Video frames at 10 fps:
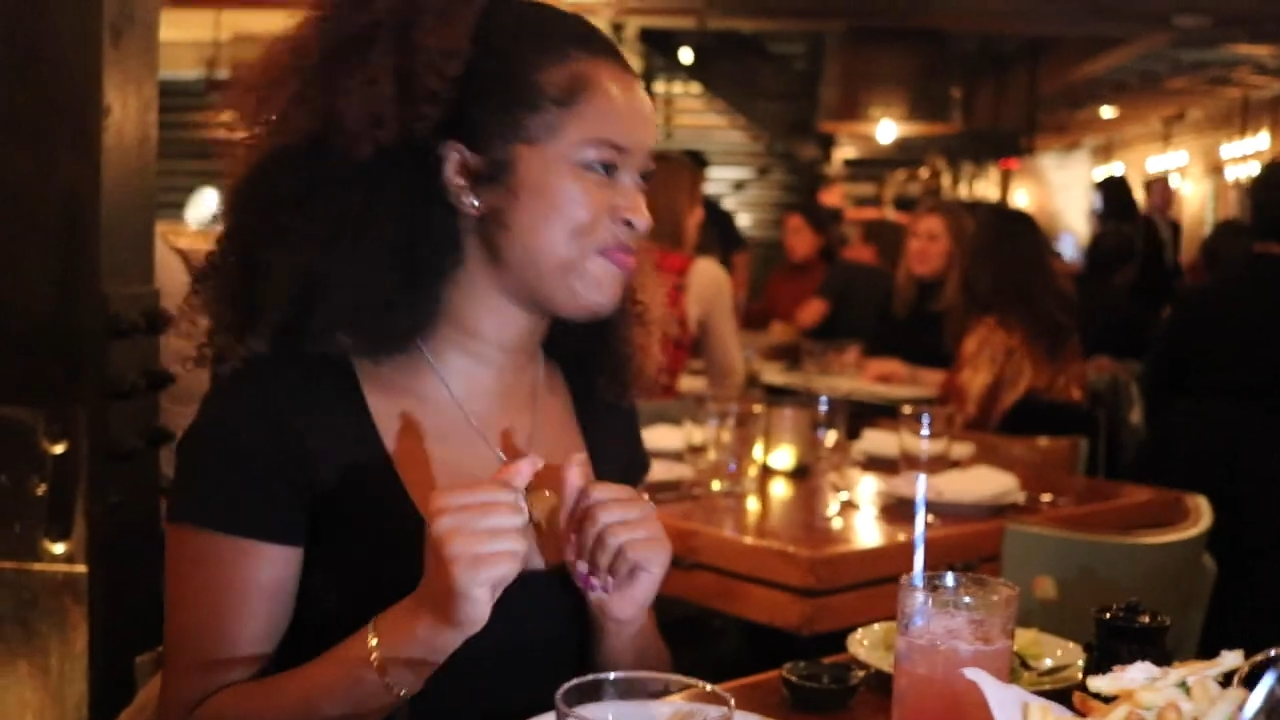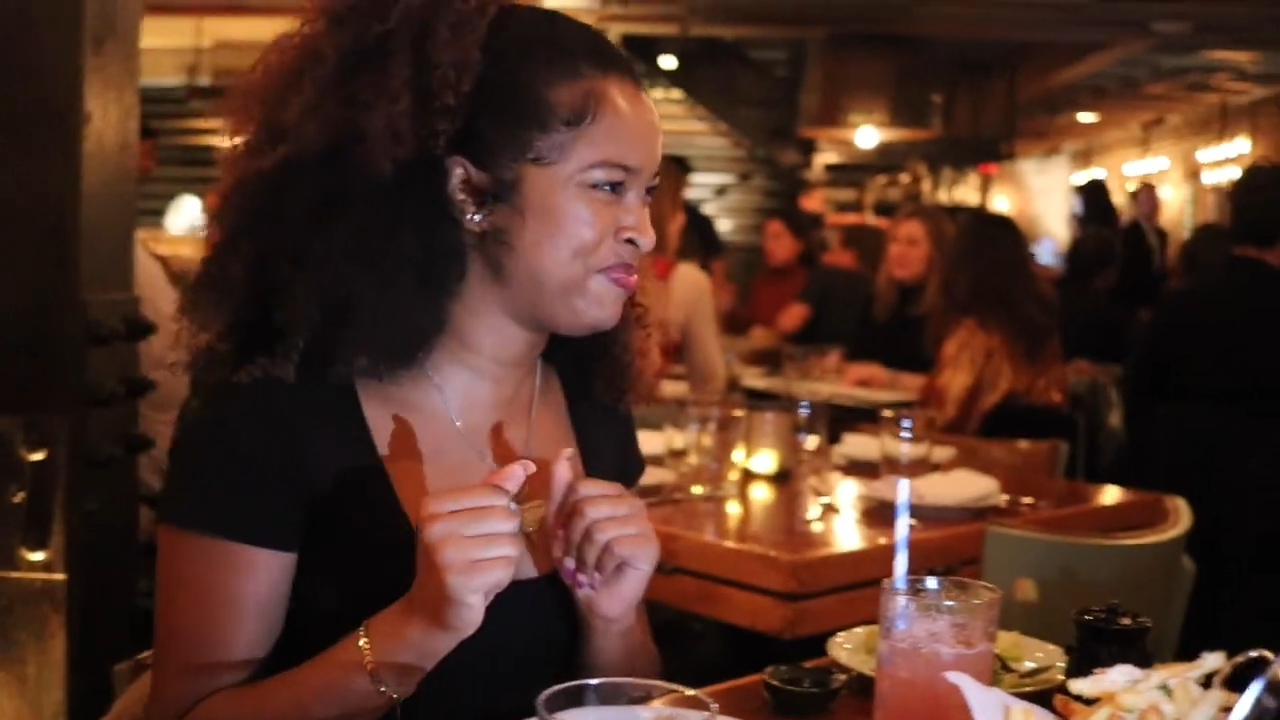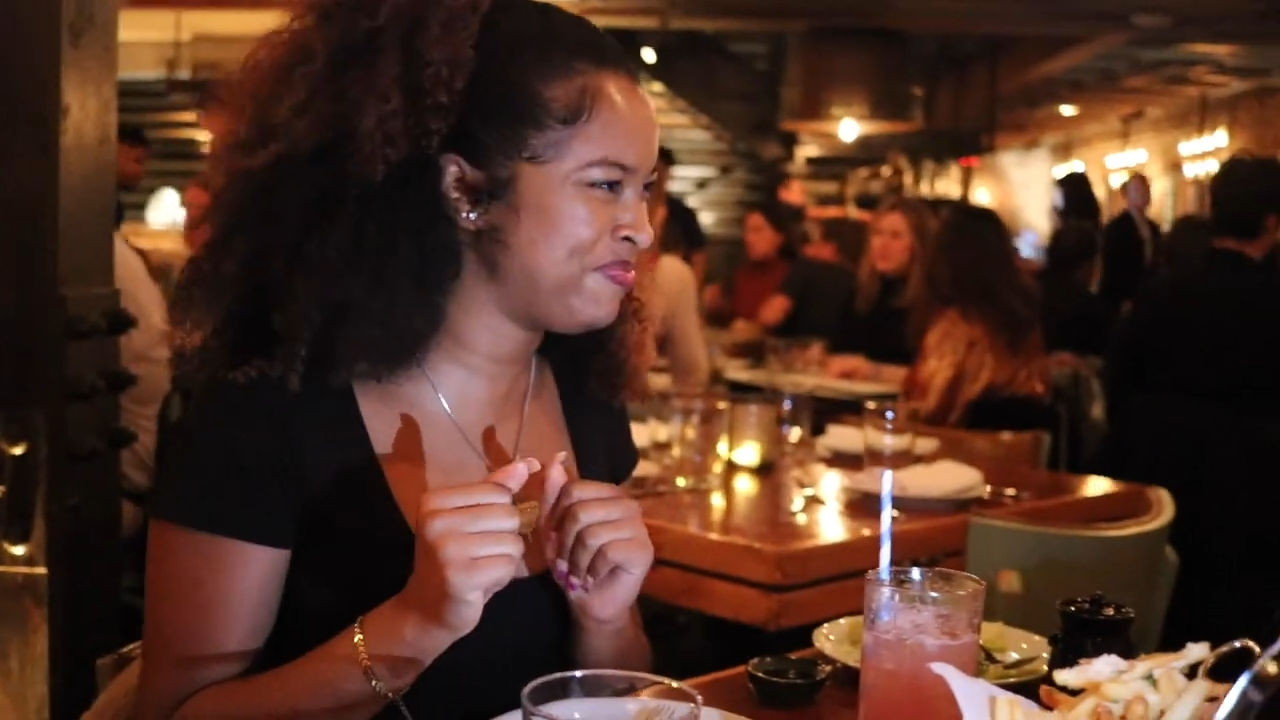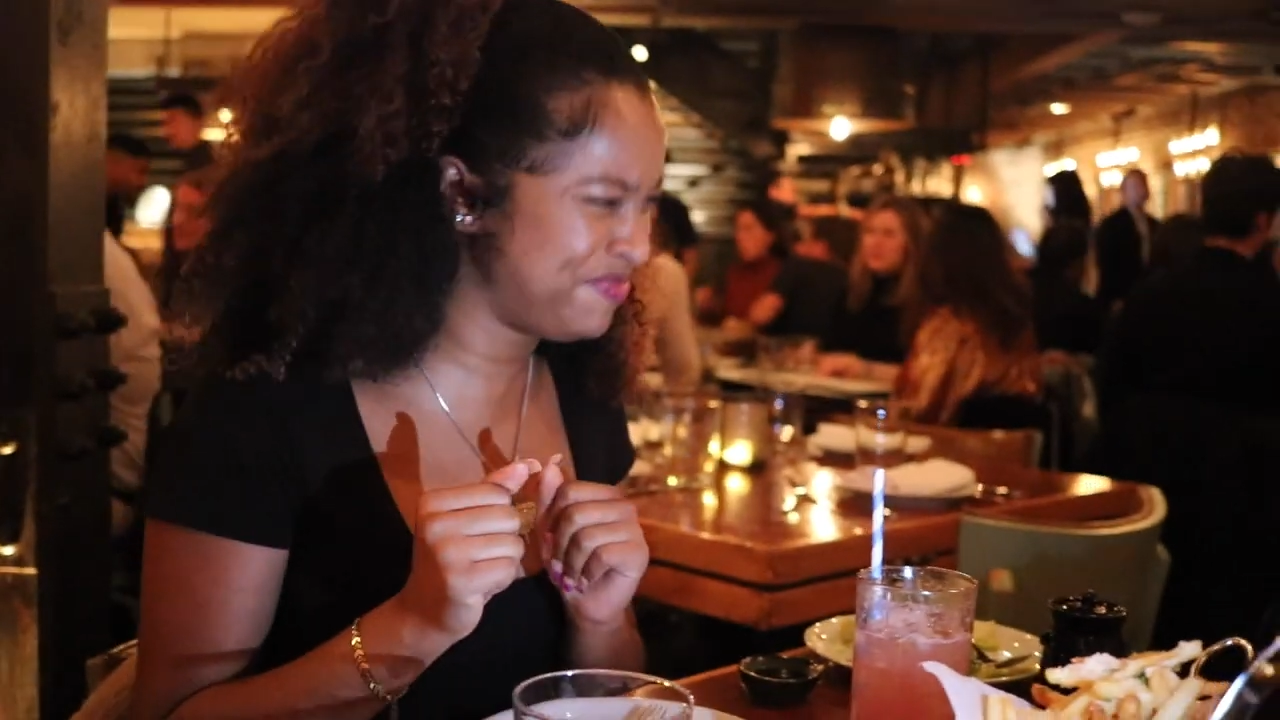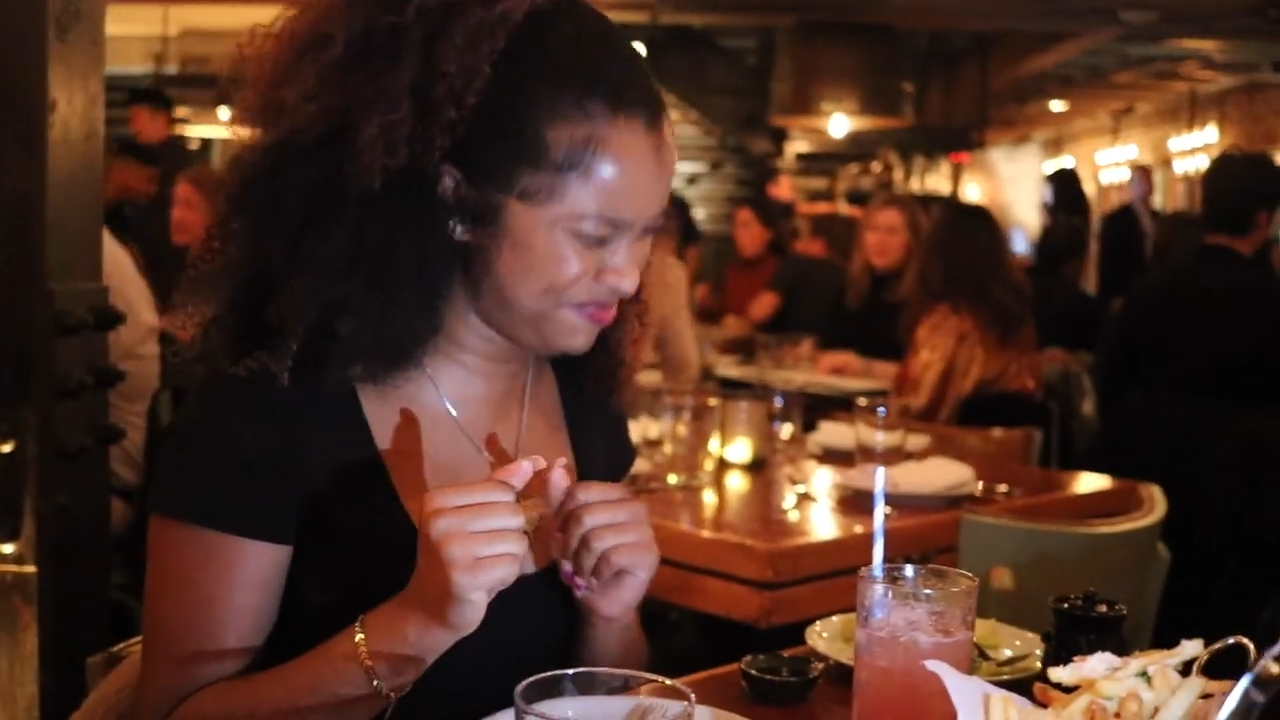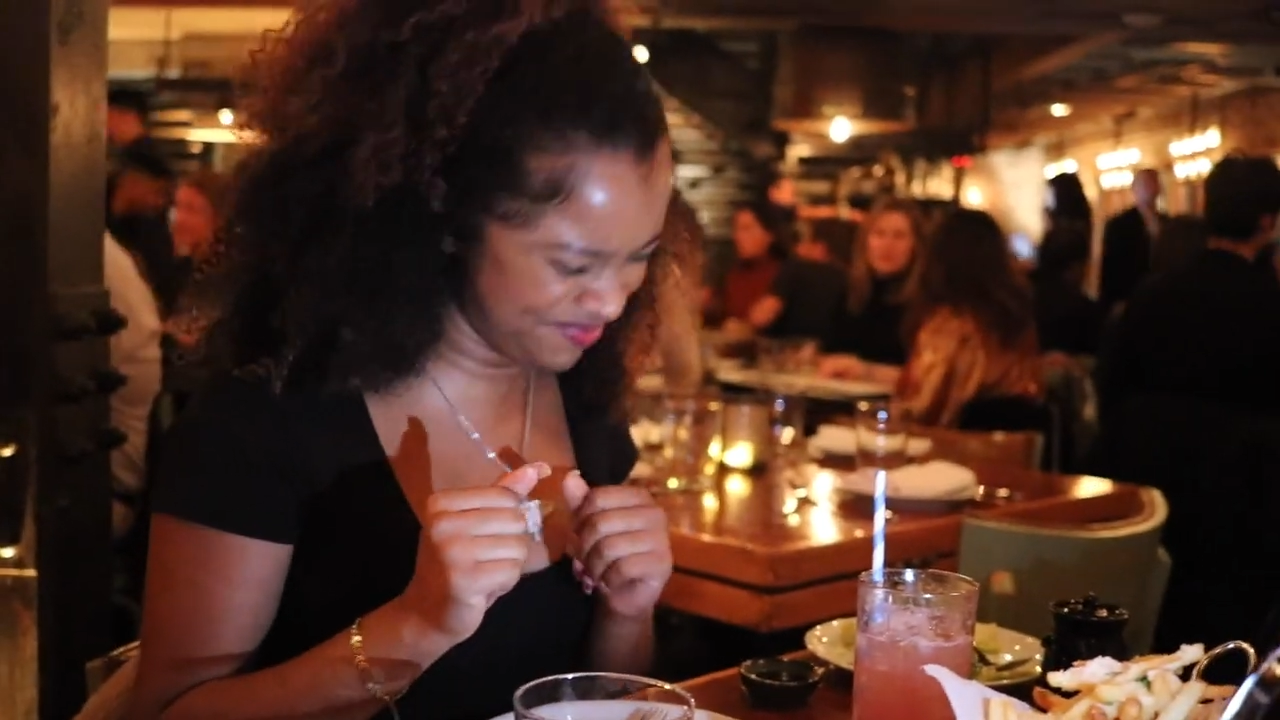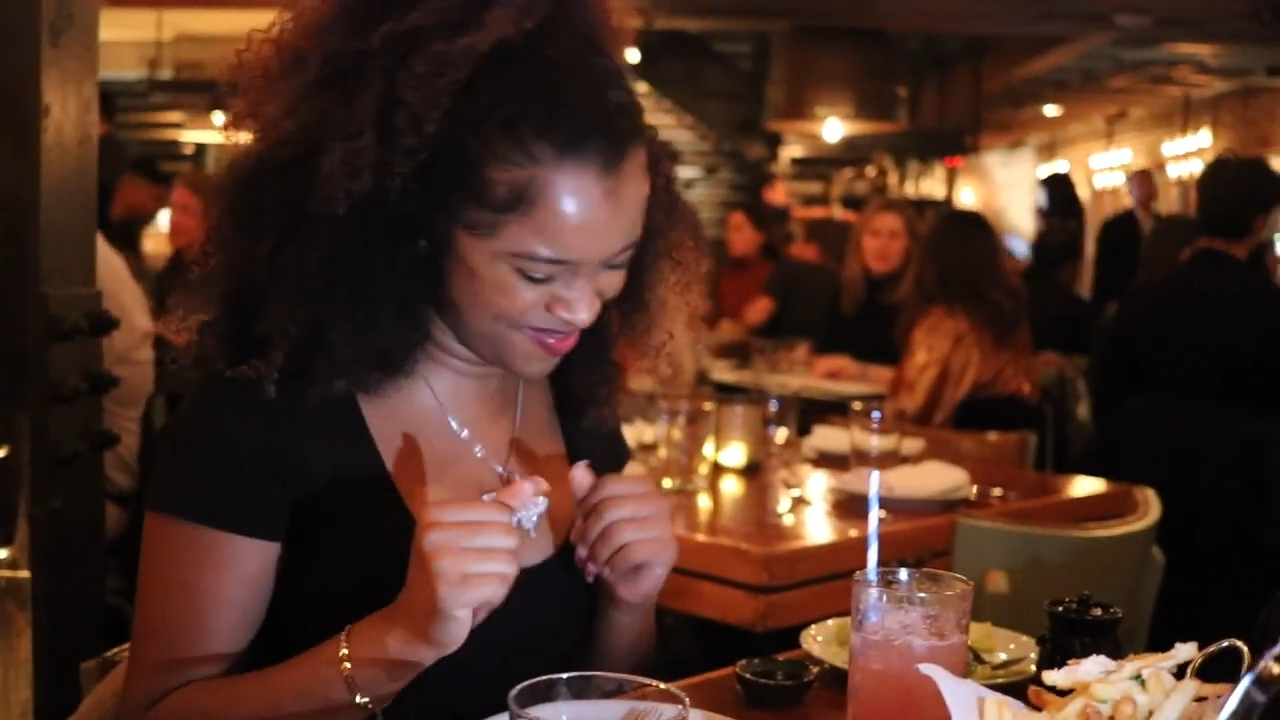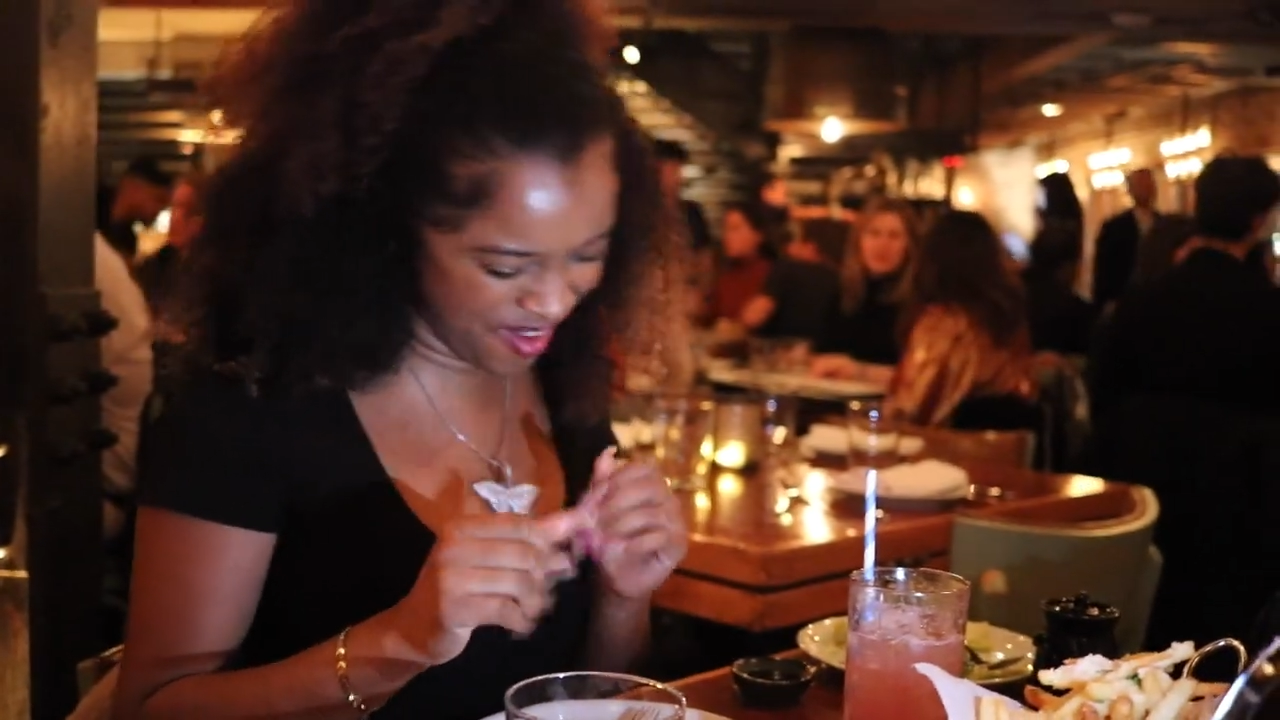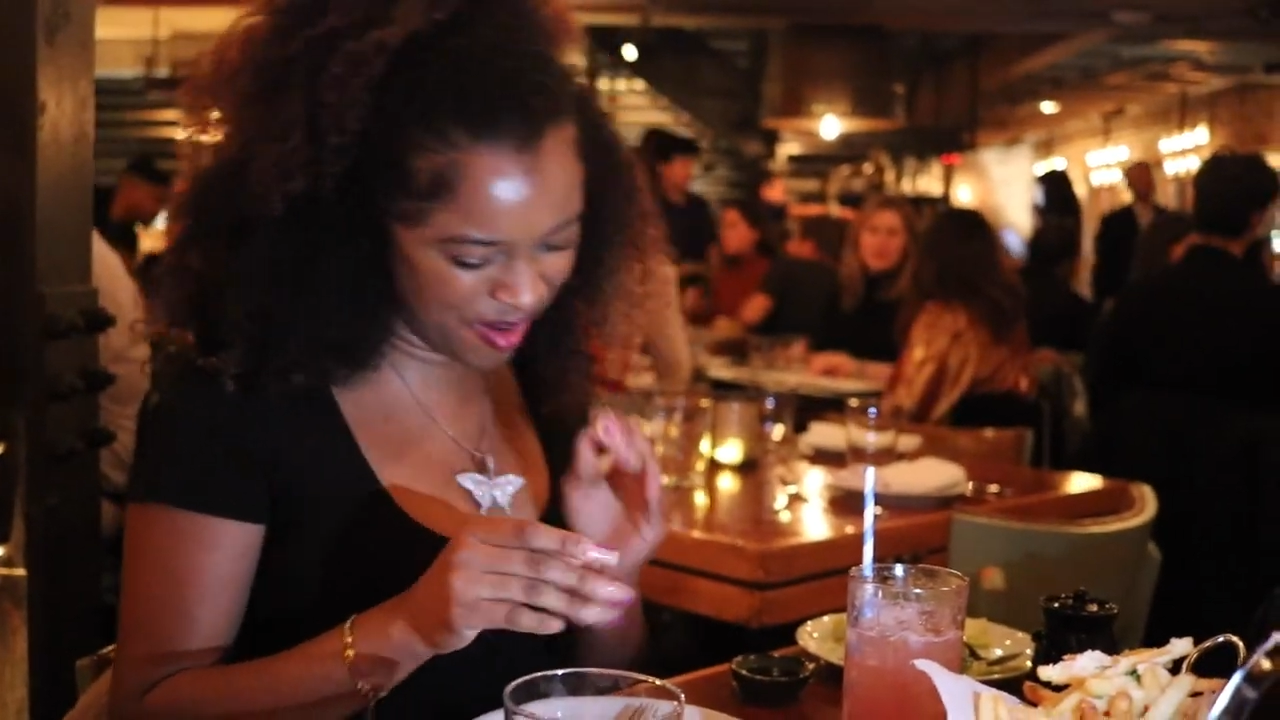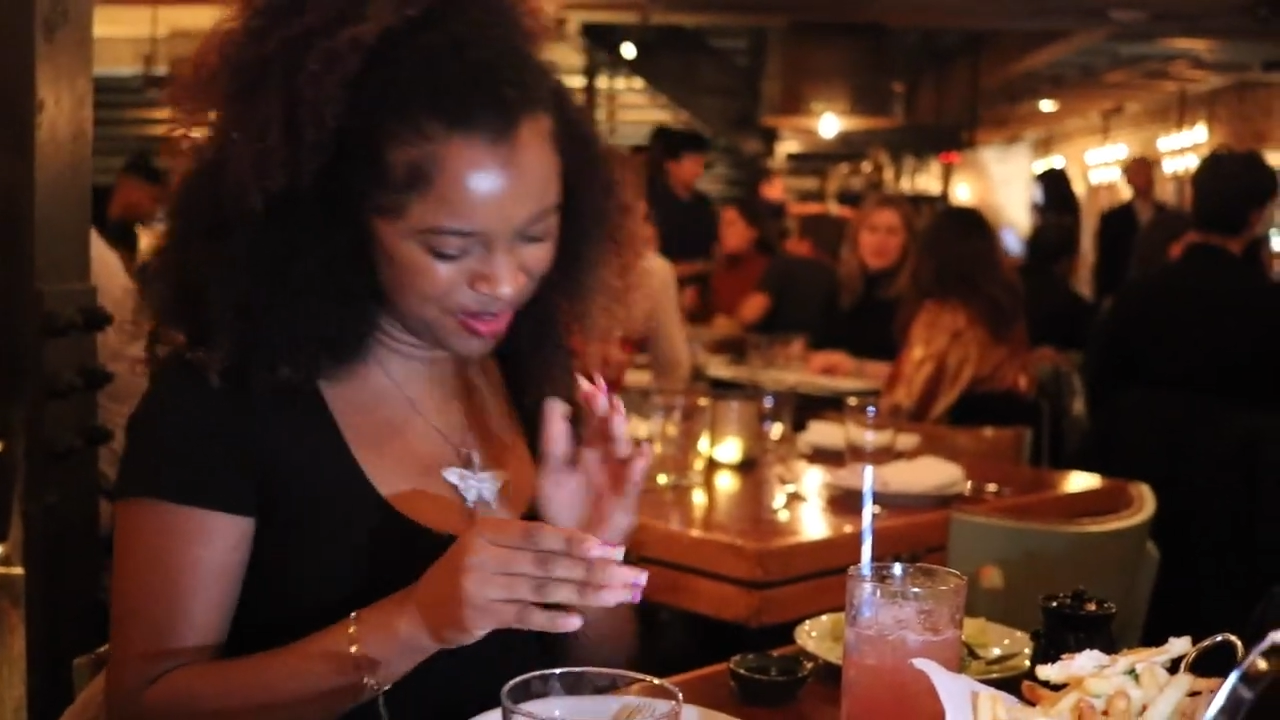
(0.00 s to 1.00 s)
really good. It was